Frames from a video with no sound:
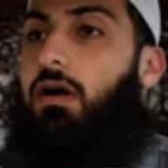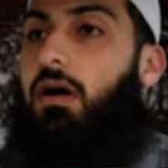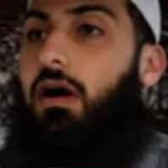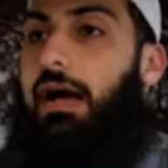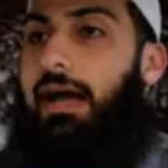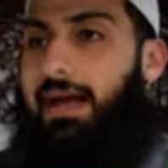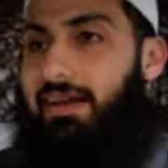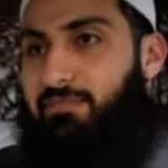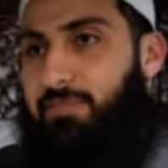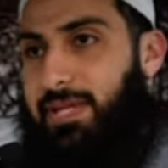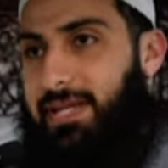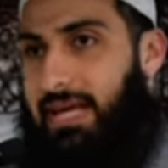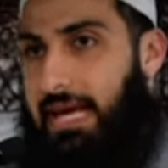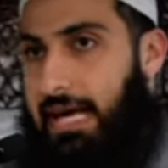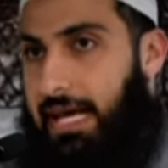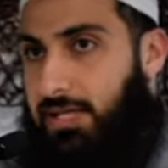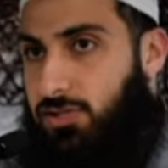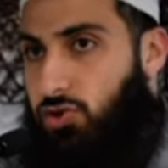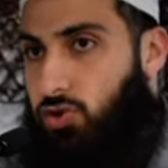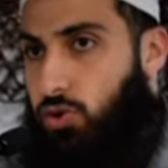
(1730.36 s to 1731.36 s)
I have been
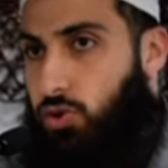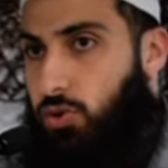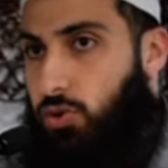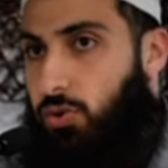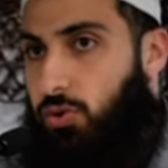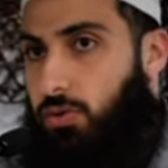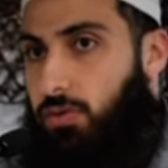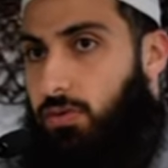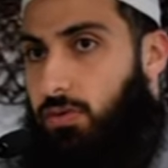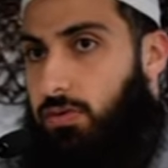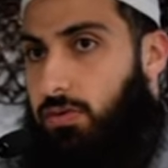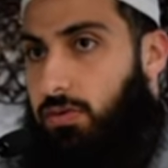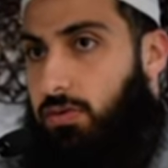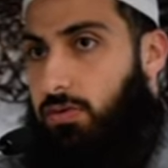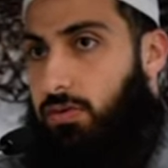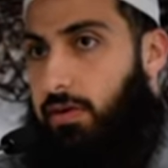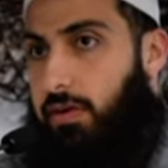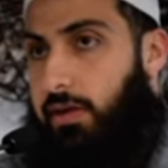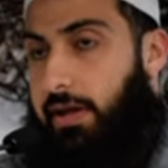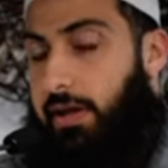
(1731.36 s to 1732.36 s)
asked to
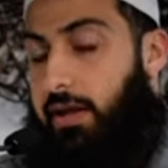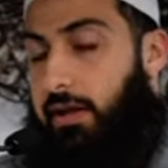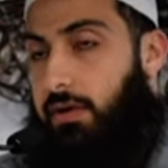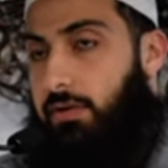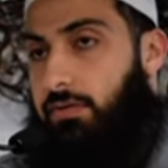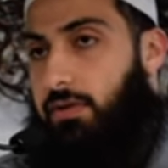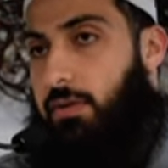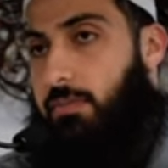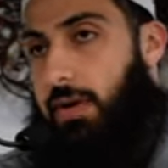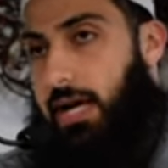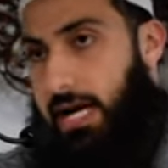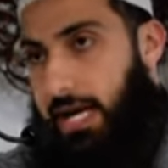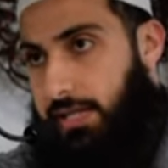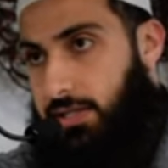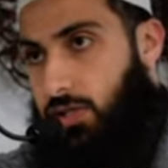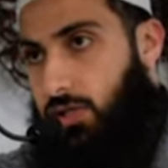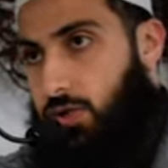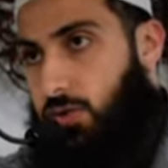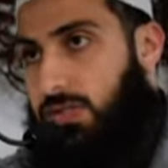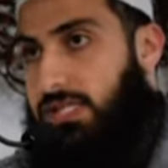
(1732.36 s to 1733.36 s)

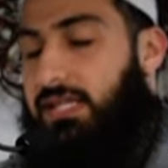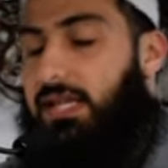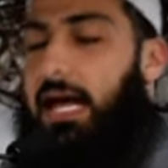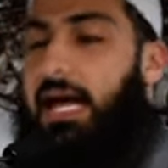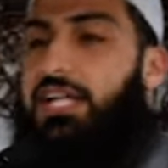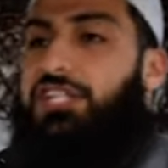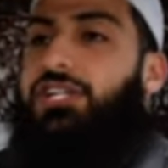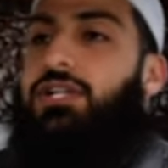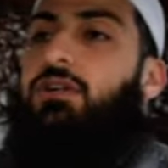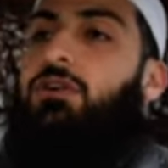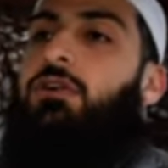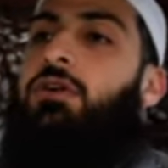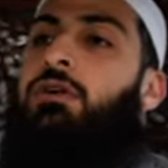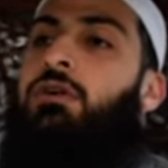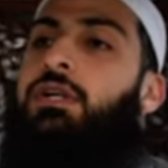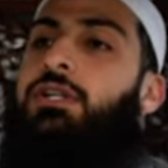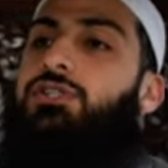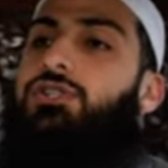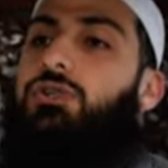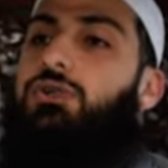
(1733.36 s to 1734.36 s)
remind you /
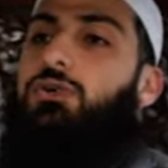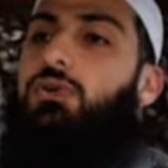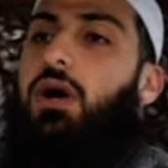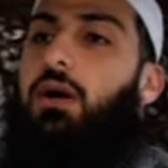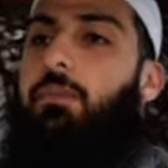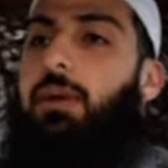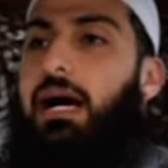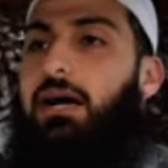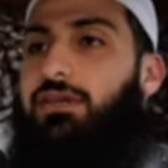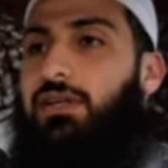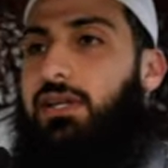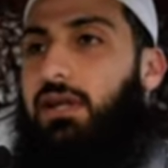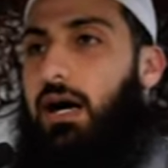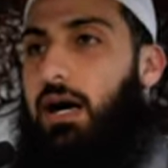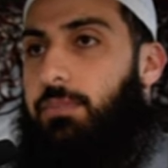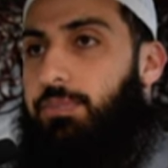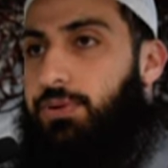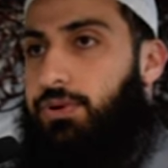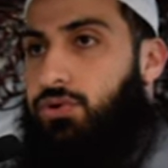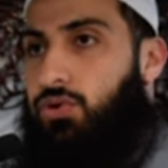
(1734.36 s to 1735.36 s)
encourage you about an
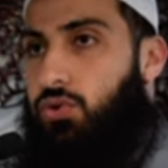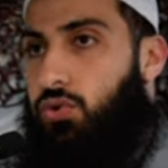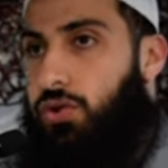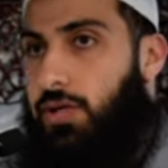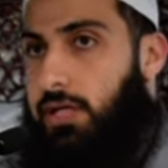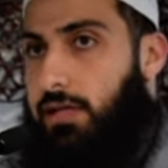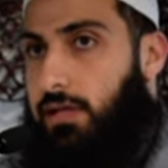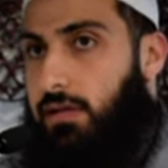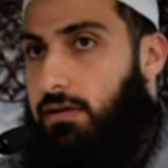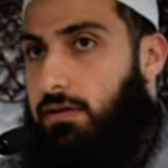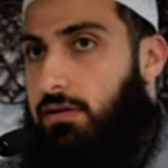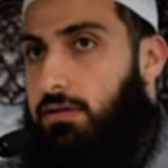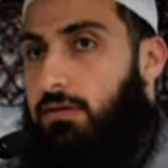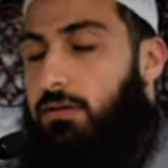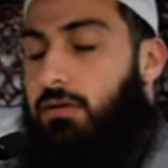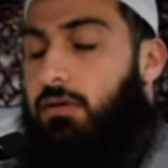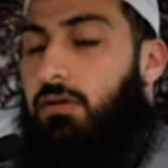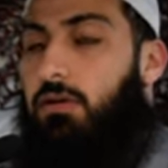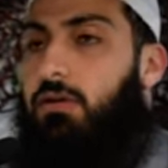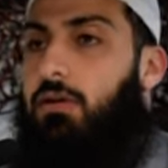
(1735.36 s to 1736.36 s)
opportunity
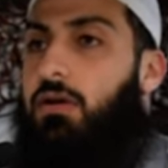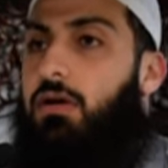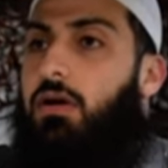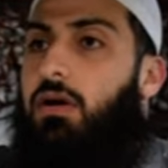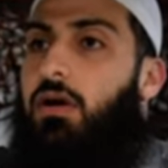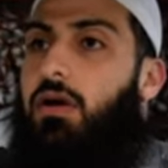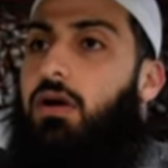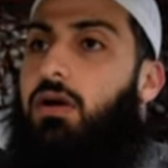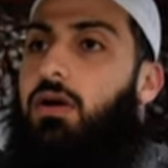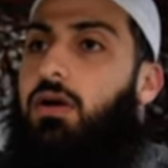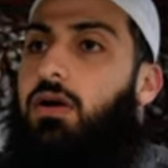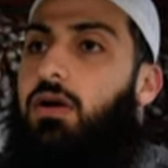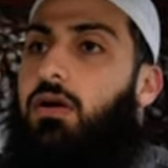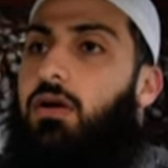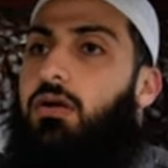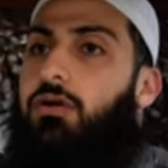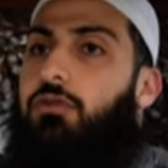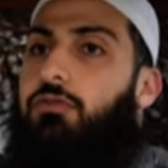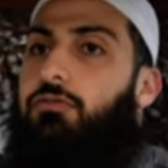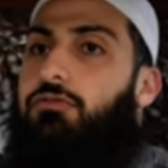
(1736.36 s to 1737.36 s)

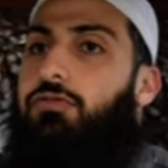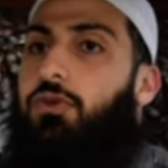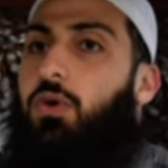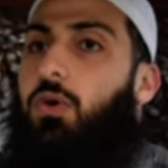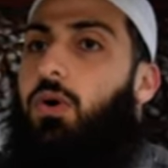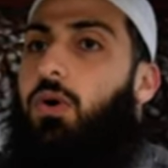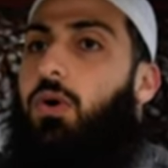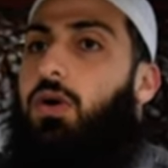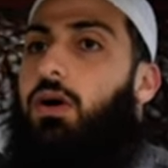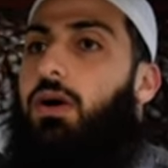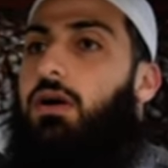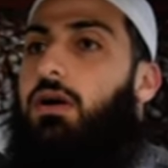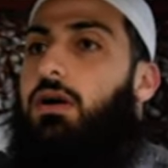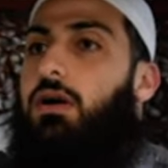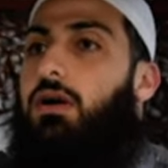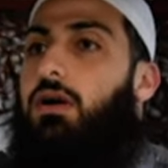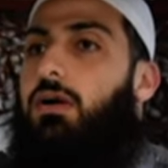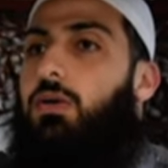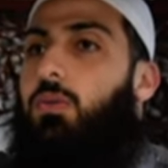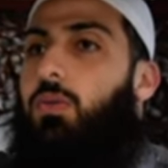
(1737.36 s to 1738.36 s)
for
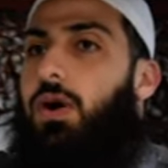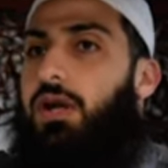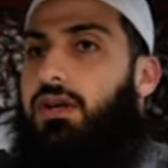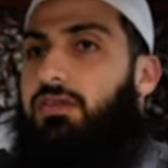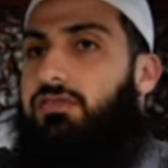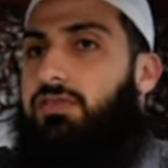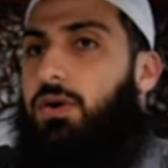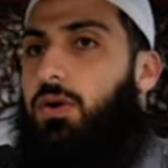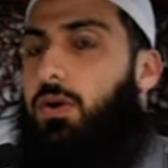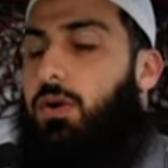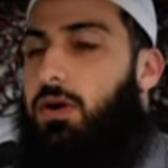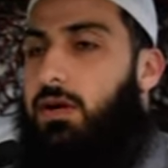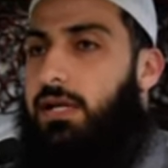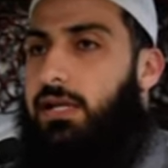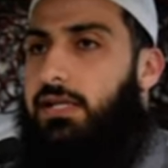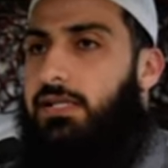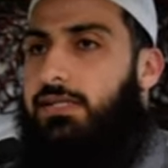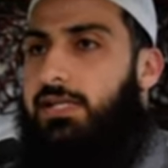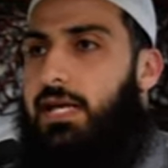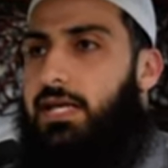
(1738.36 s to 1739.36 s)
one of the
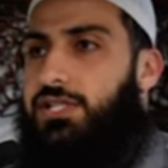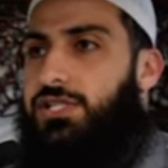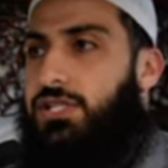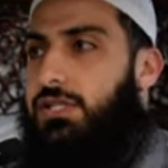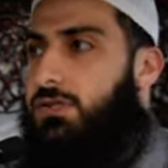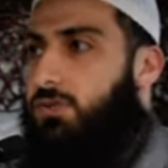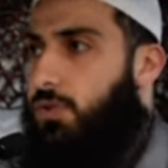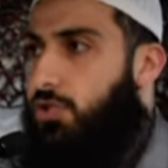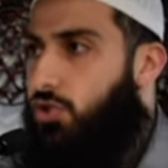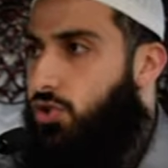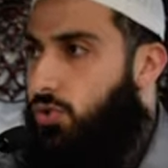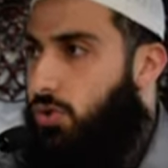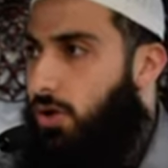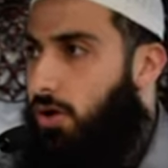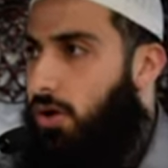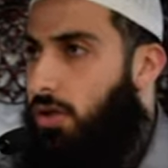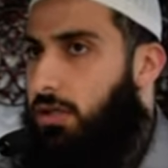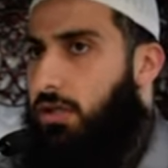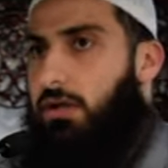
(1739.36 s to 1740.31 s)
organizations which you all